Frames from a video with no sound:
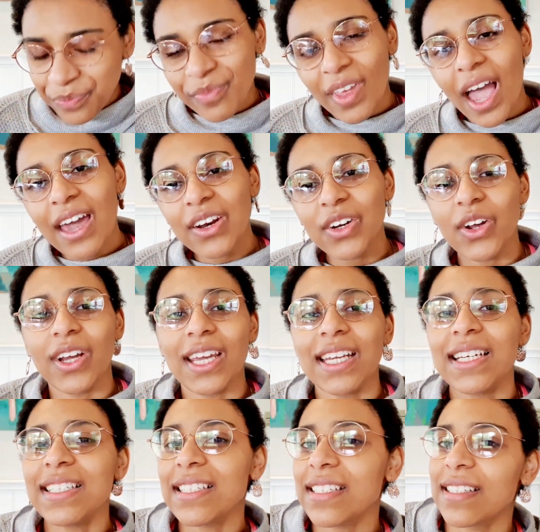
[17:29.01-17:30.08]
I don't know, it
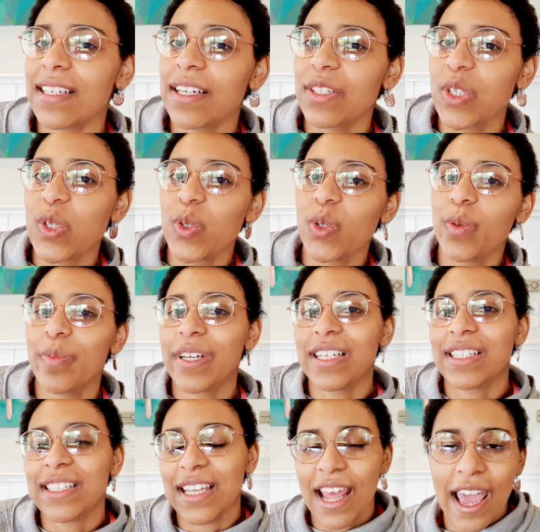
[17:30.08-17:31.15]
is essential, but
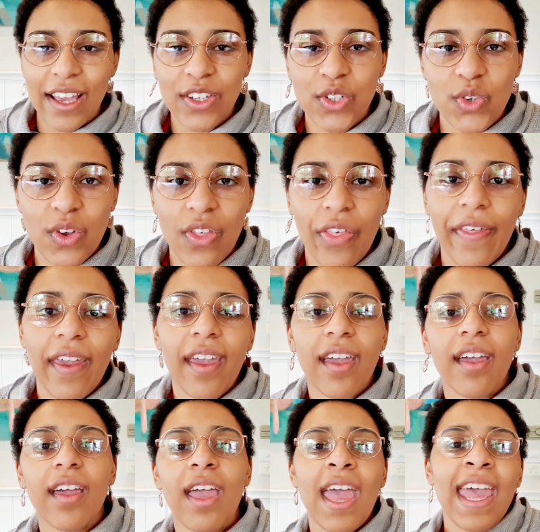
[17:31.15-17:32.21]
it's an extra
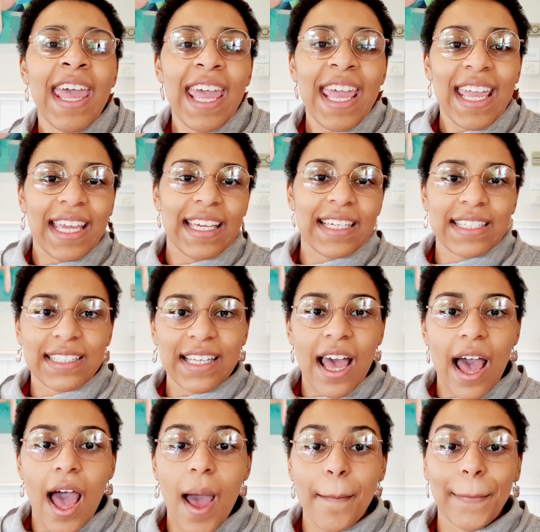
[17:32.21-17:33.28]
thing, is
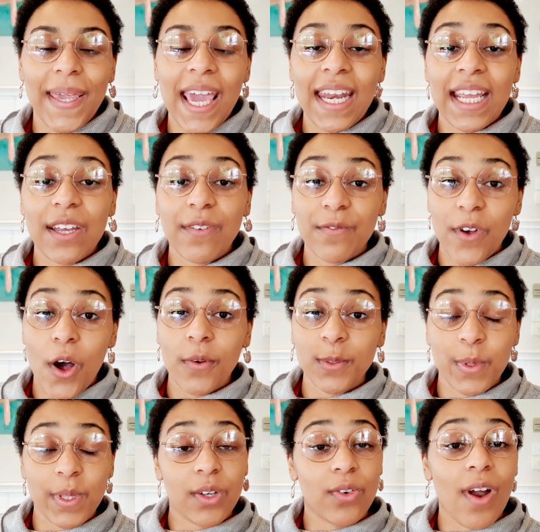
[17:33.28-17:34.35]
getting involved
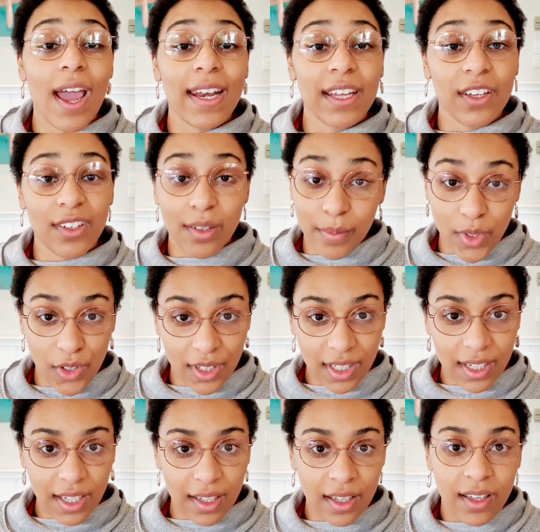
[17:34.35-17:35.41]
with the writing
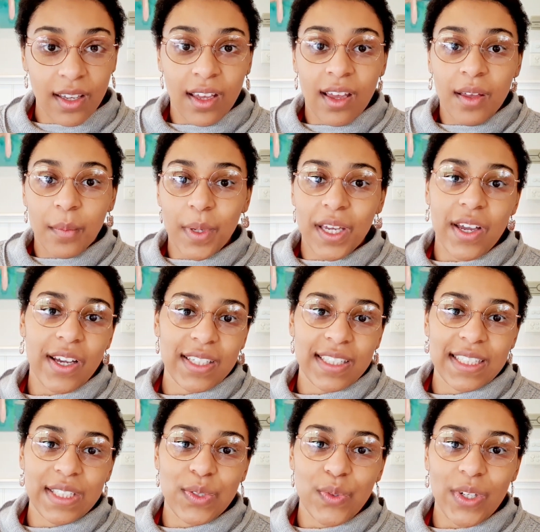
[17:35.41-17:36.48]
community, because
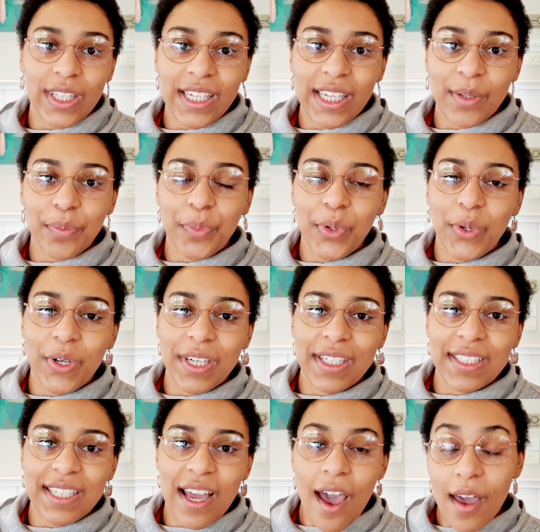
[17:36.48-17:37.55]
it's really
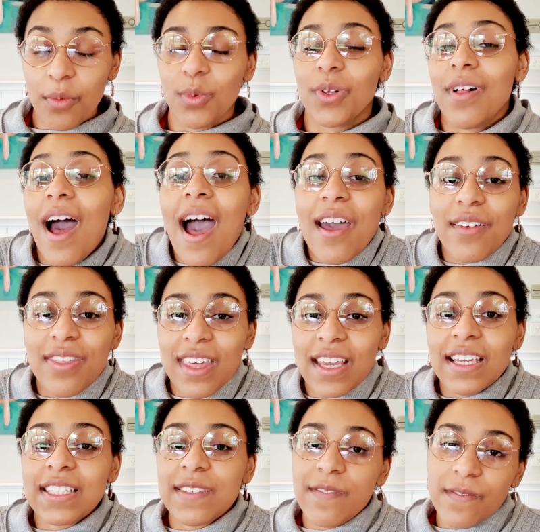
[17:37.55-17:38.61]
important. I think
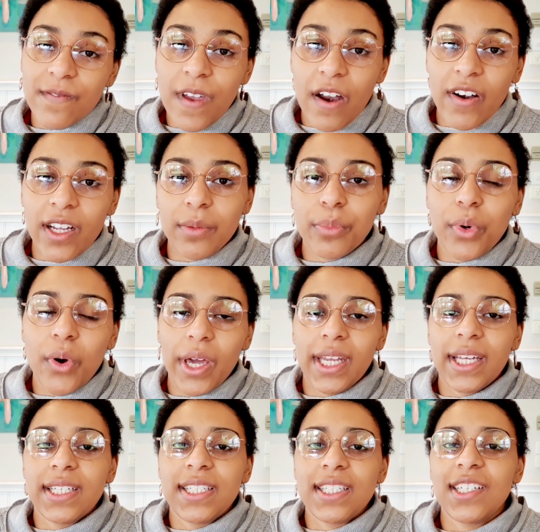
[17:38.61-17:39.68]
it's very
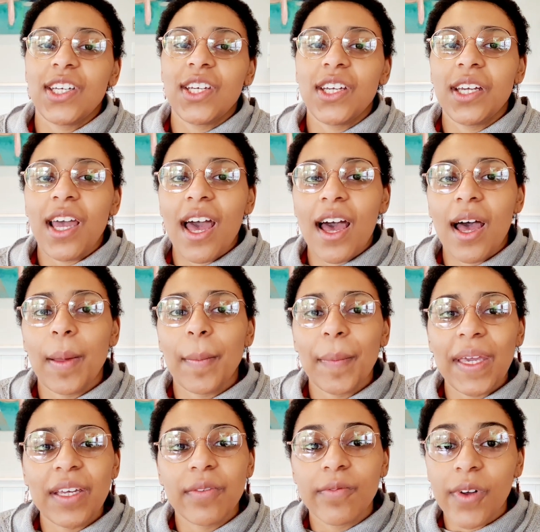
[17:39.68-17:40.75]
important to
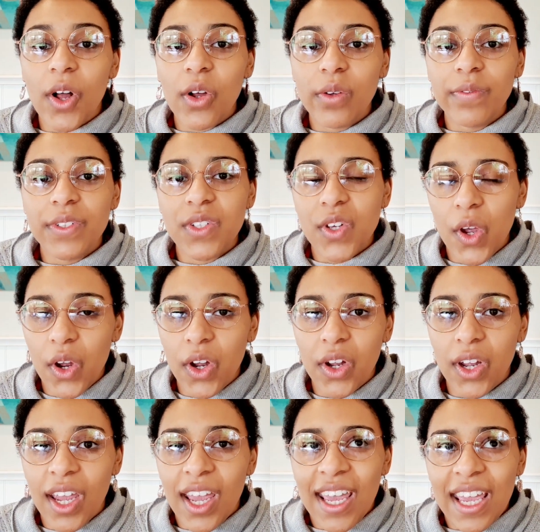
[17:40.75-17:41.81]
be involved, so
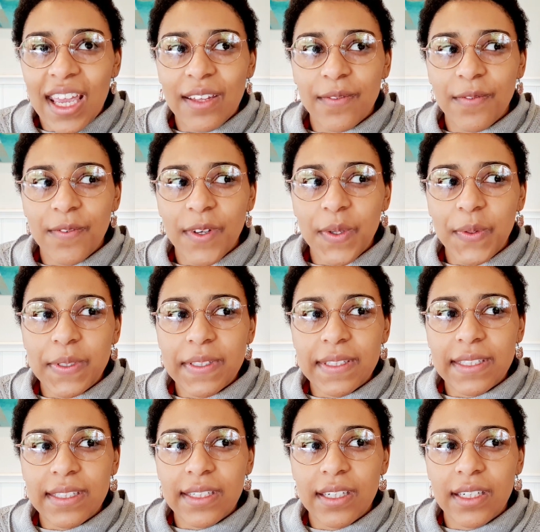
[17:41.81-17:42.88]
it feels